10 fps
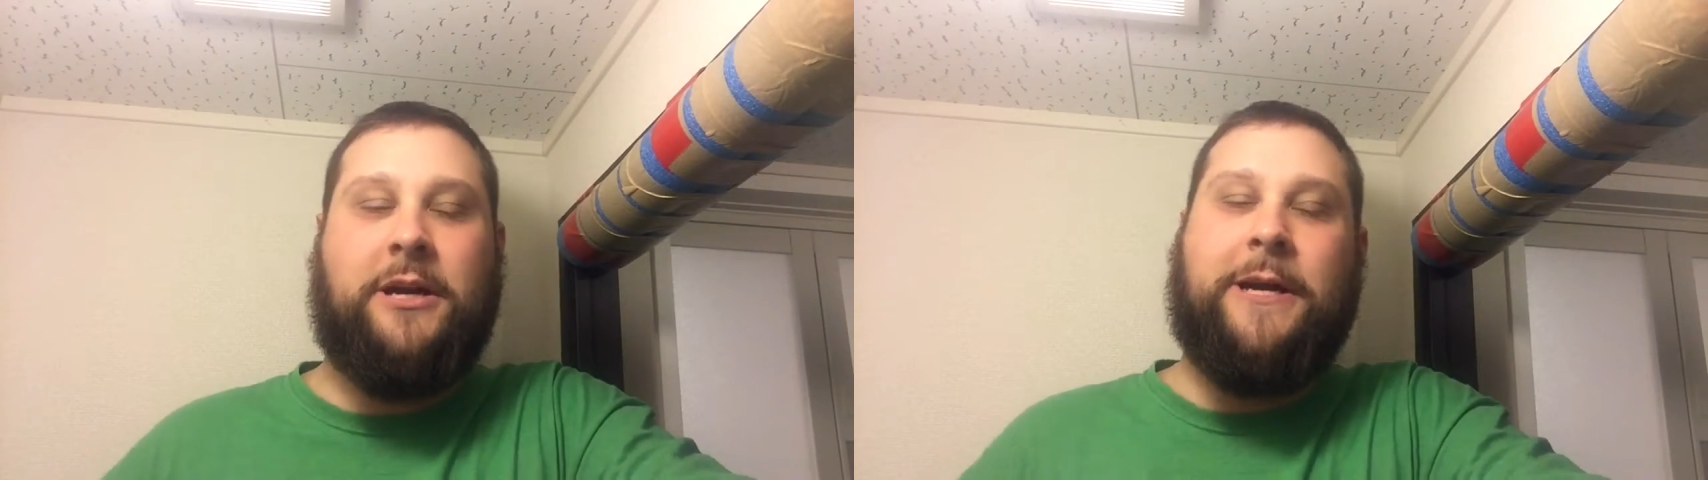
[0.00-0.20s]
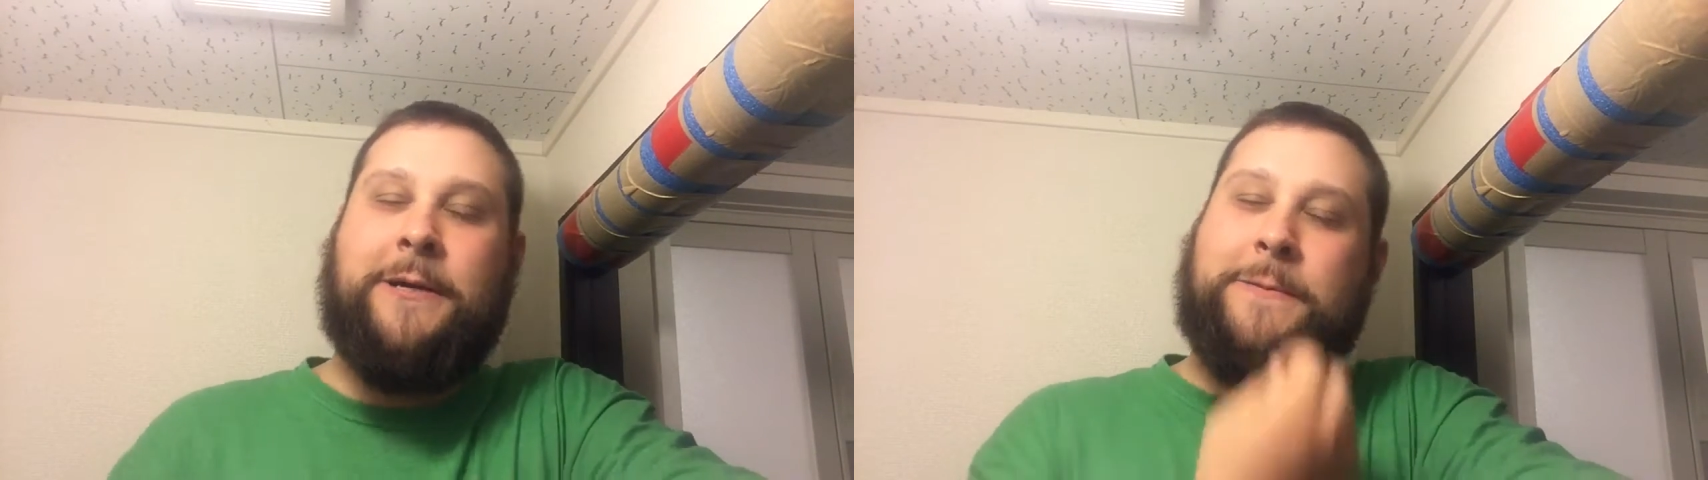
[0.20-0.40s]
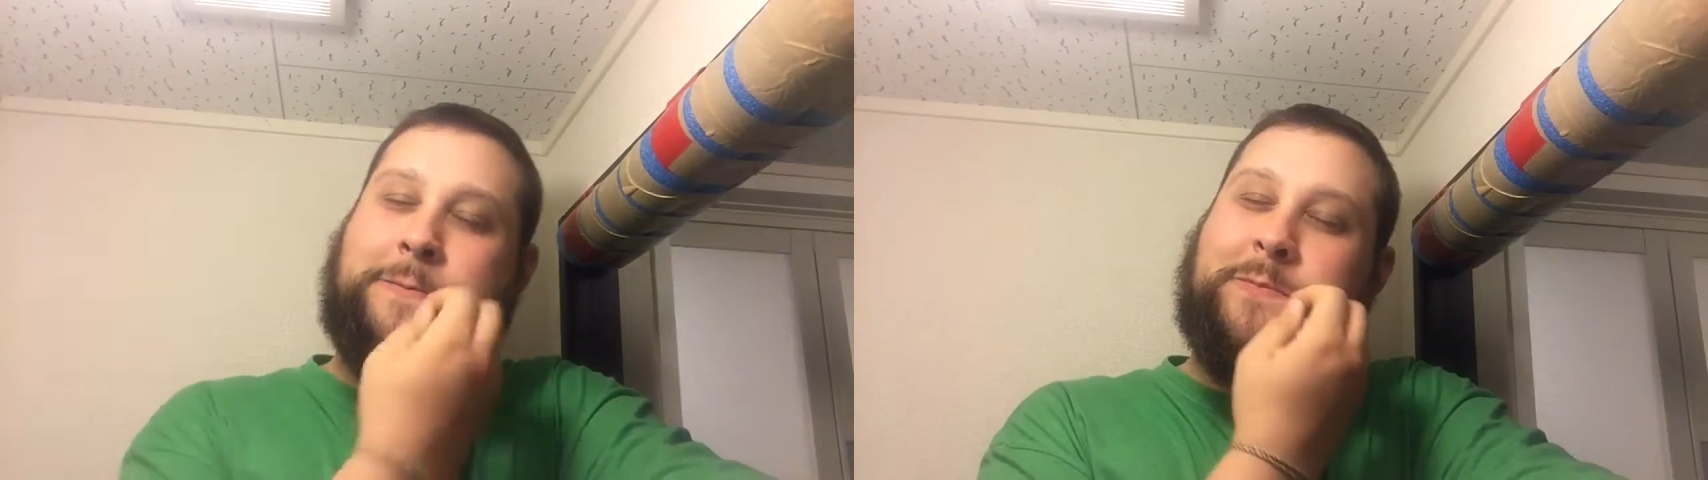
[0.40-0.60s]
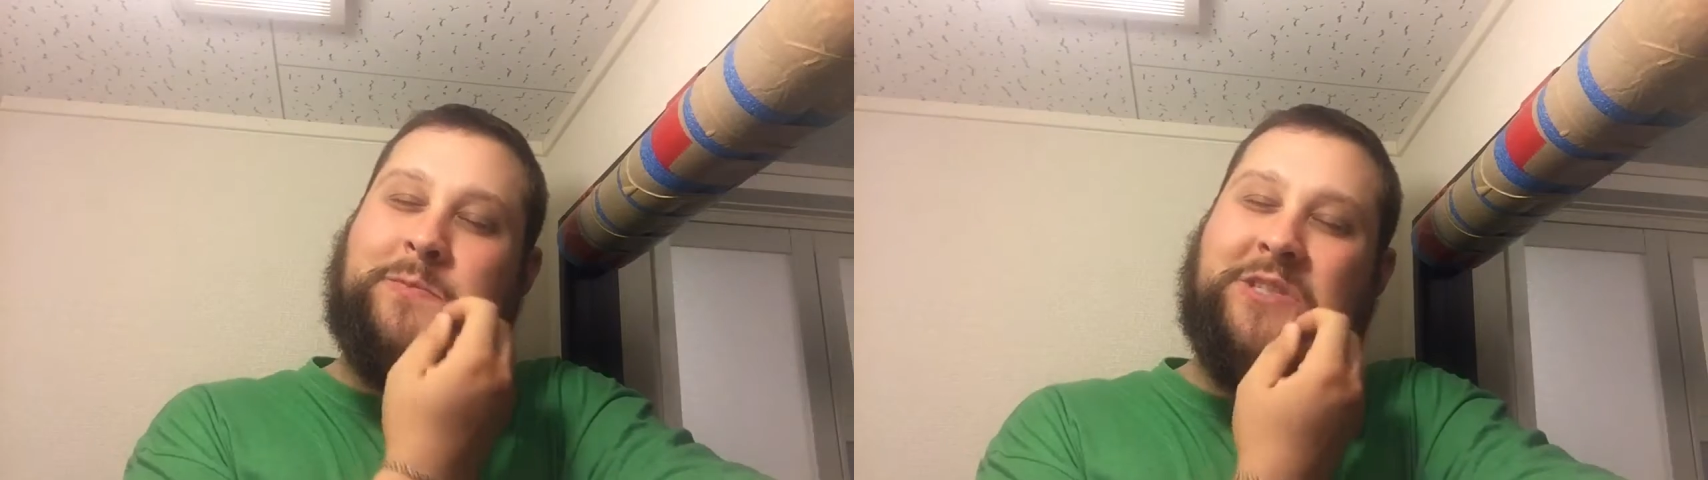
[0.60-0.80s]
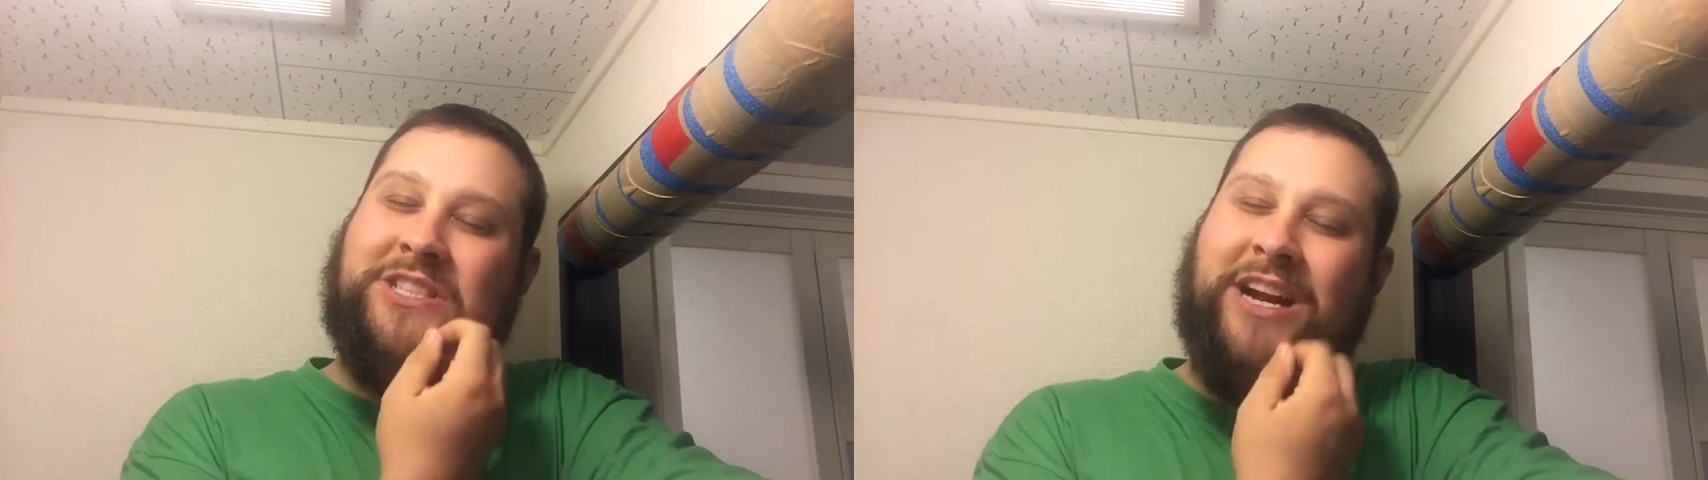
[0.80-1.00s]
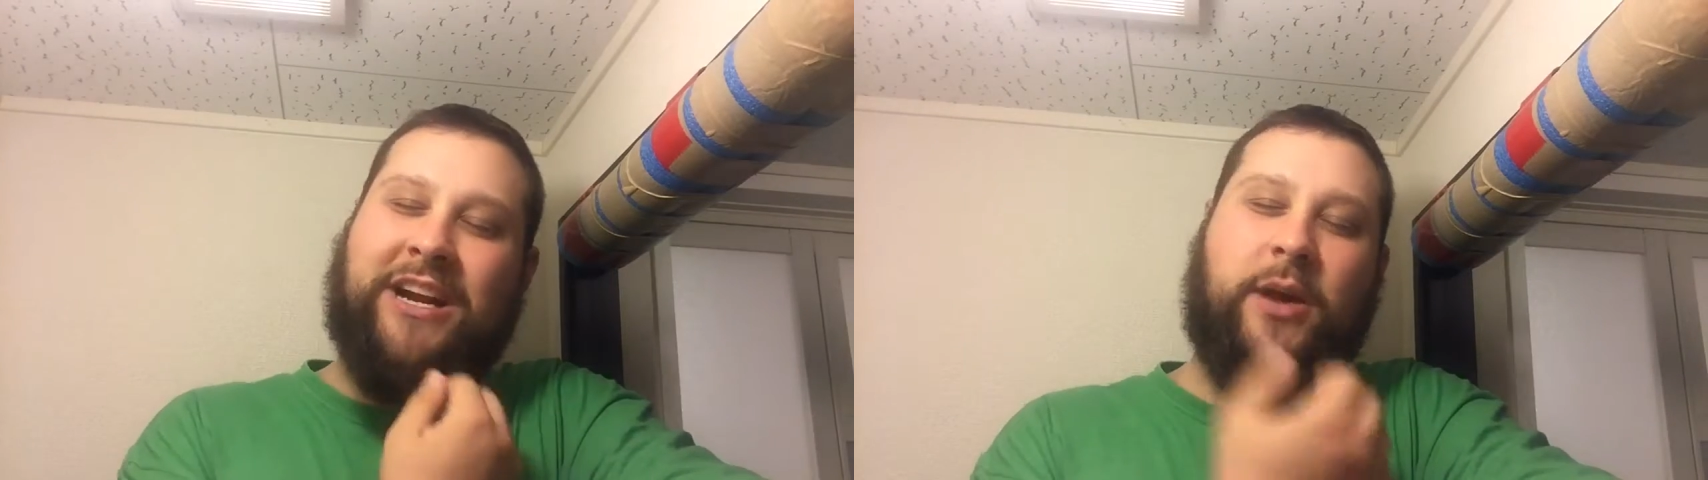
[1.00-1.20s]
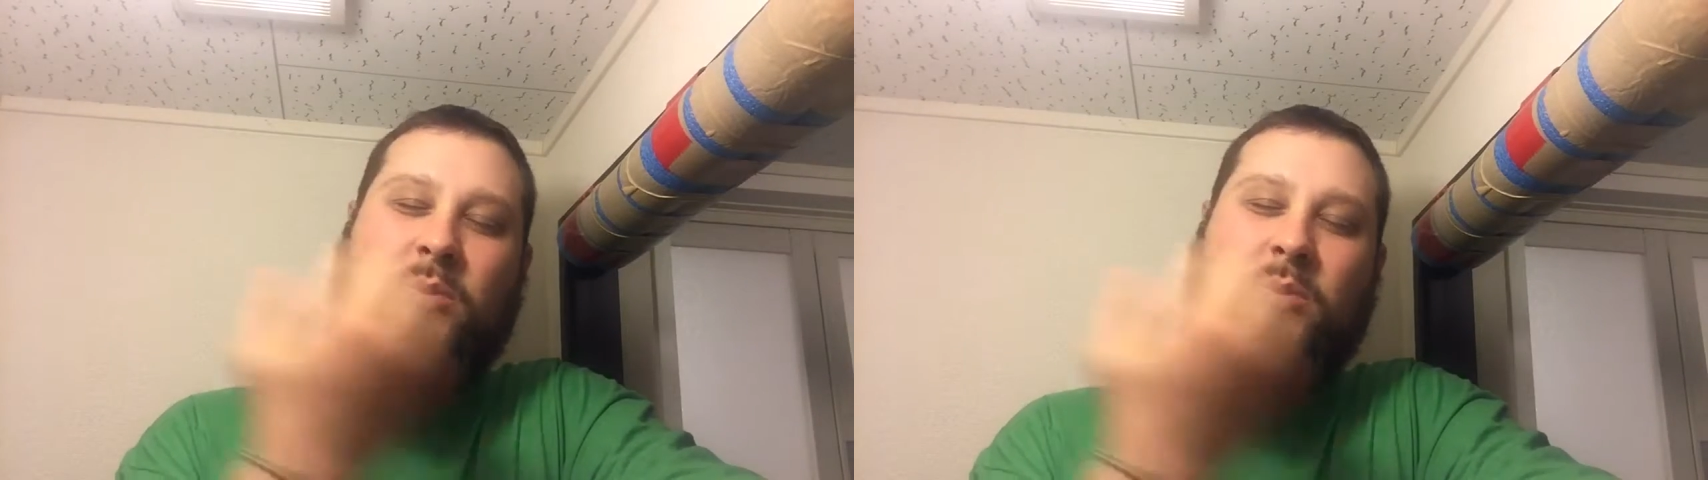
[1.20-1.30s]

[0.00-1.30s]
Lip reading: Saturday